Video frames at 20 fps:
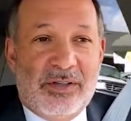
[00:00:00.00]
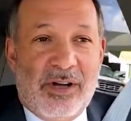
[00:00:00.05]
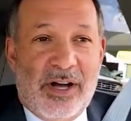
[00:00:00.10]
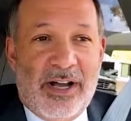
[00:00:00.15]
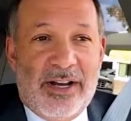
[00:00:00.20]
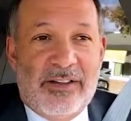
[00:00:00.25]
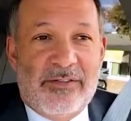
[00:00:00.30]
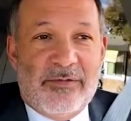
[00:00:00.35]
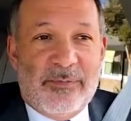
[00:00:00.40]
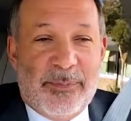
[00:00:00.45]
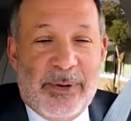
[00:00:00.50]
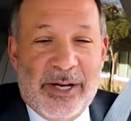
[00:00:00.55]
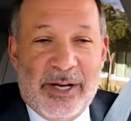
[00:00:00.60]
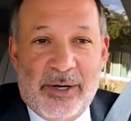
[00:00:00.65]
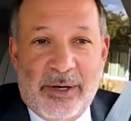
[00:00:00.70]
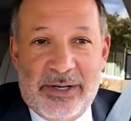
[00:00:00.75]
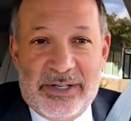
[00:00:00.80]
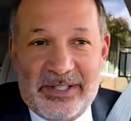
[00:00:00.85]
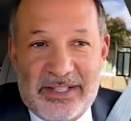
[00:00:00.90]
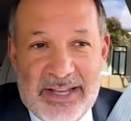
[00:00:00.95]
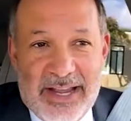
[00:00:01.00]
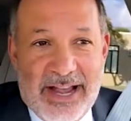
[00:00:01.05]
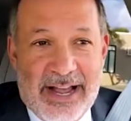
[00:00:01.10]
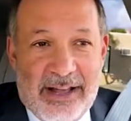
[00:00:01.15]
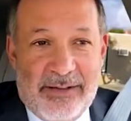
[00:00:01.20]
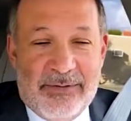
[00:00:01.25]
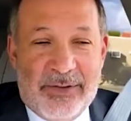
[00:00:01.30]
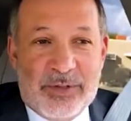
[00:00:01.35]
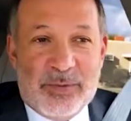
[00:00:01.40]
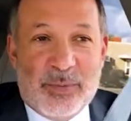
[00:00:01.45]
a lot of parents
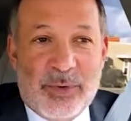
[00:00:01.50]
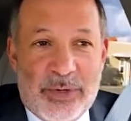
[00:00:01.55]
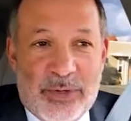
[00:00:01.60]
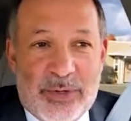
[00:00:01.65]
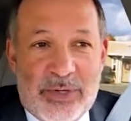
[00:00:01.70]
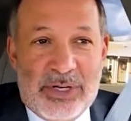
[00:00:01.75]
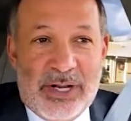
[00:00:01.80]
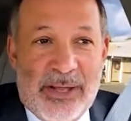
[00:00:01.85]
have is whether or